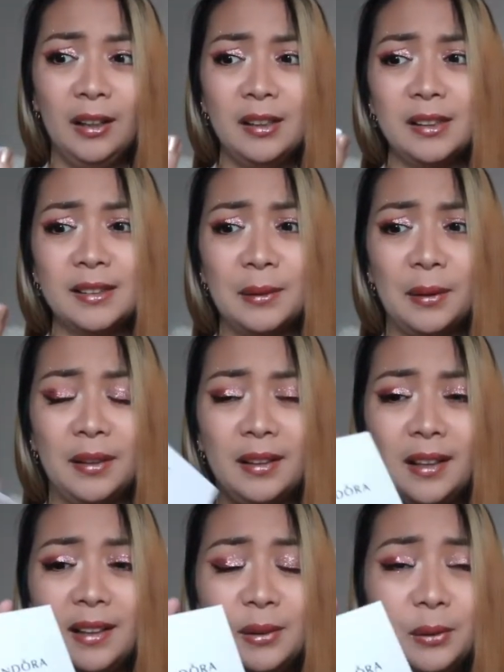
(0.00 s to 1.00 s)
So,
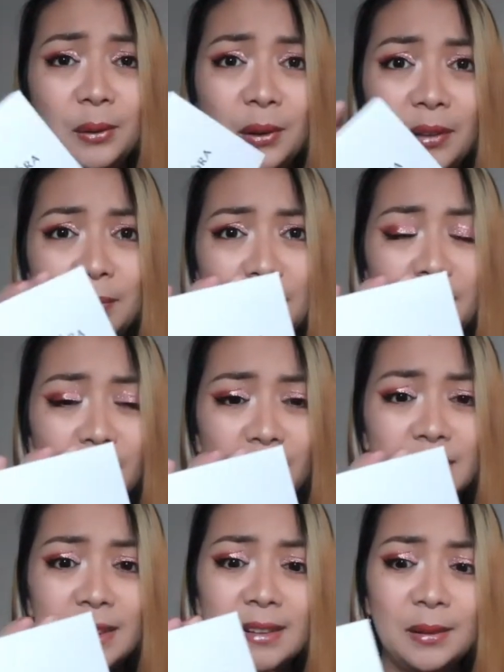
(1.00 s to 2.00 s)
I don't know if
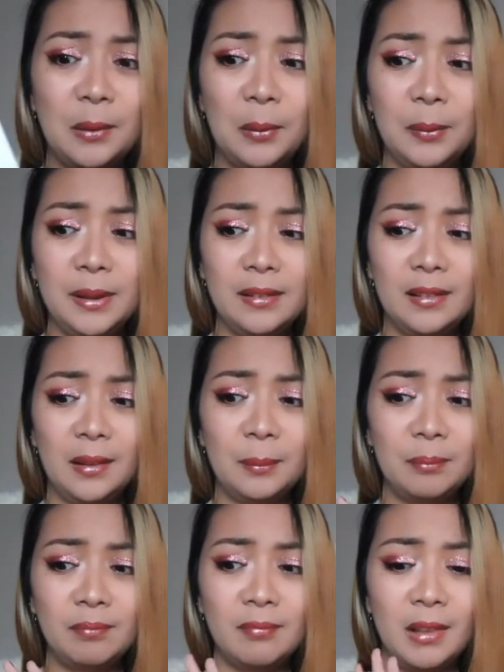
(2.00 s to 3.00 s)
Pandora's is going,
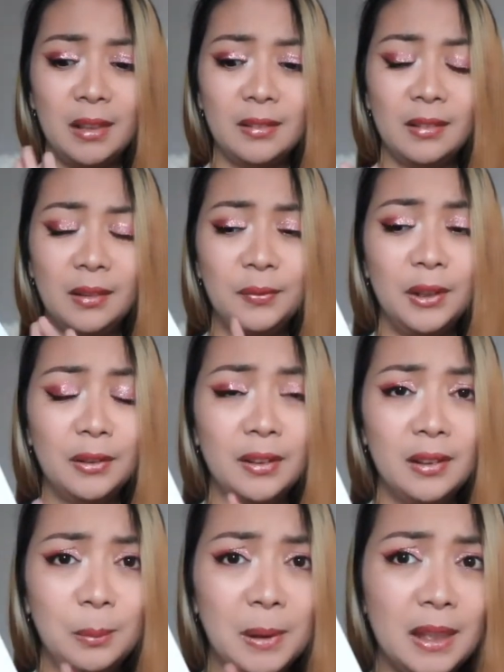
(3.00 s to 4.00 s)
if they're
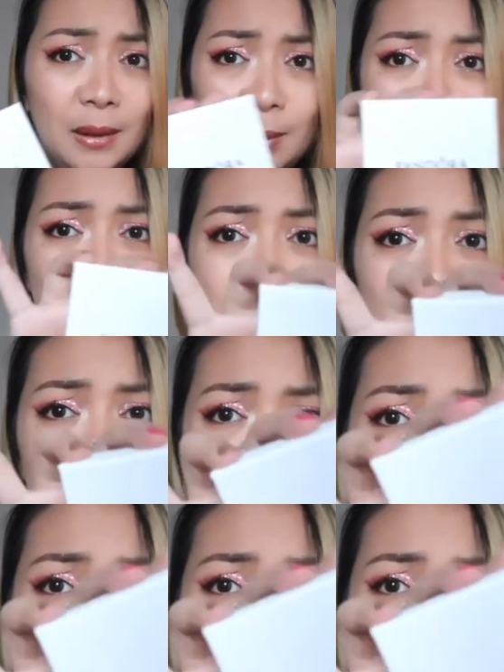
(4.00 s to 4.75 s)
gonna be using this